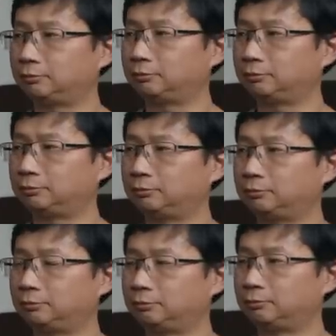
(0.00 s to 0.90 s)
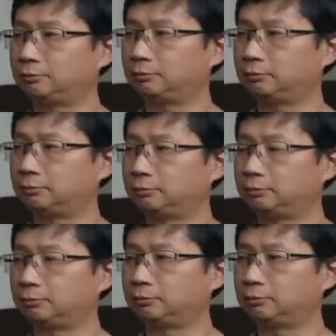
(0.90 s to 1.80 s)

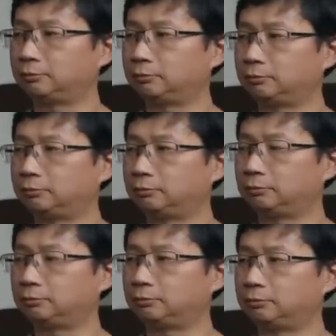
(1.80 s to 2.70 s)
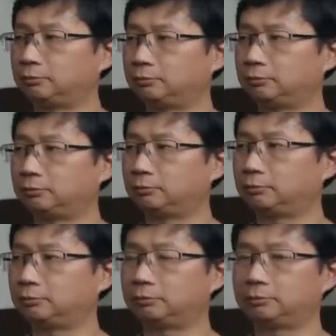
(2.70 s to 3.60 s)

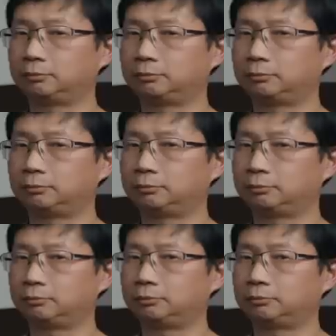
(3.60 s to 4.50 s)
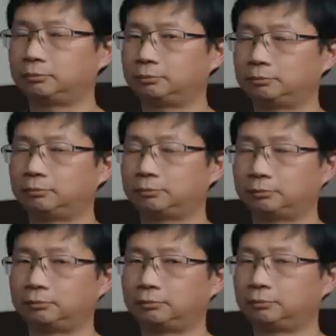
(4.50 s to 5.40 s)

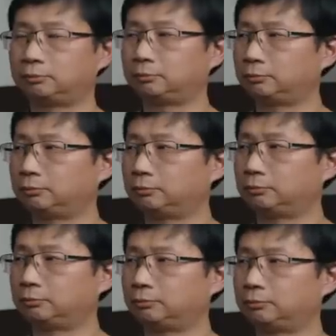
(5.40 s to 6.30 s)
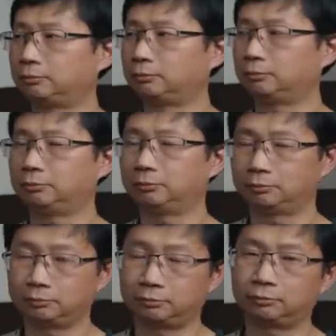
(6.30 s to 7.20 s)
This person isn't speaking.